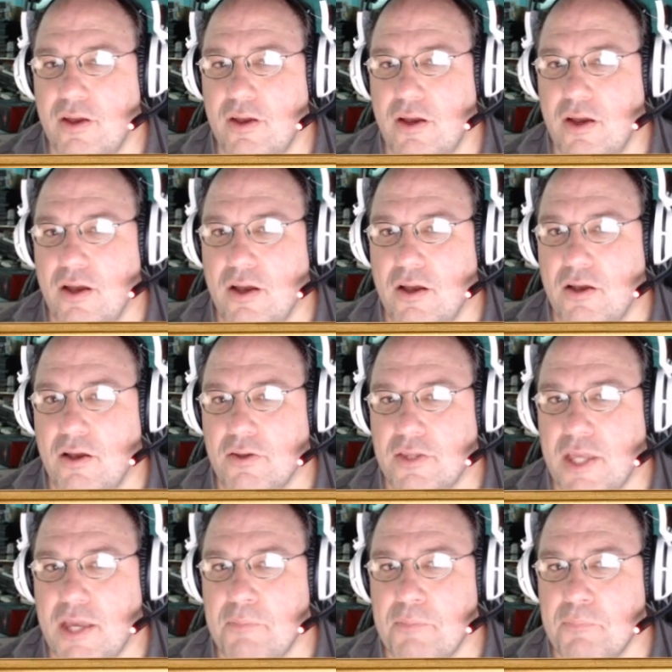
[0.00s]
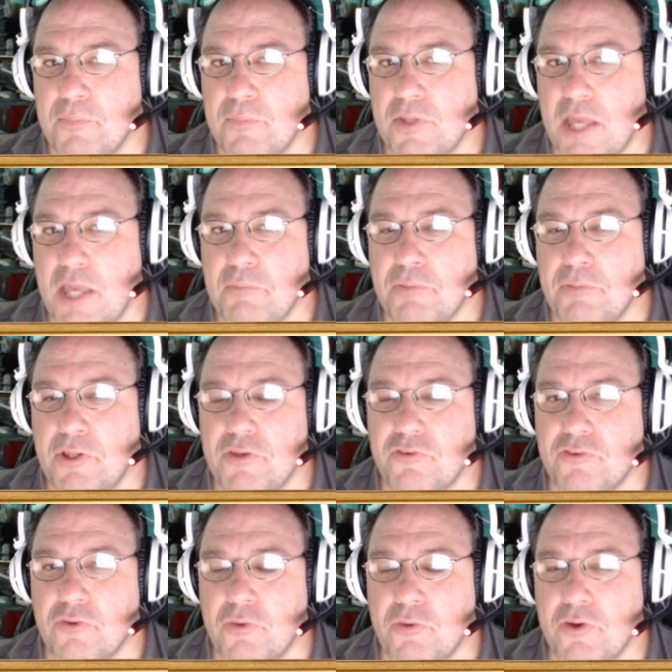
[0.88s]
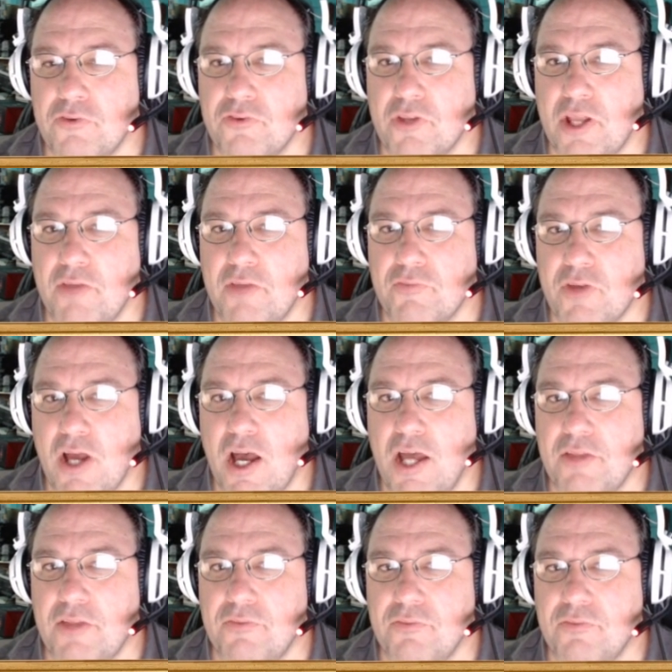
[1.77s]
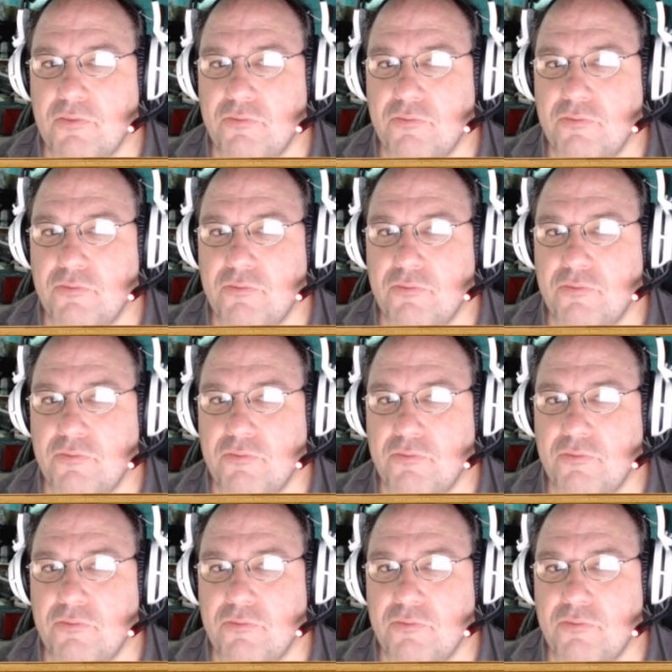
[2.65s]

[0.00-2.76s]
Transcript: uh, game gameplay series that I've got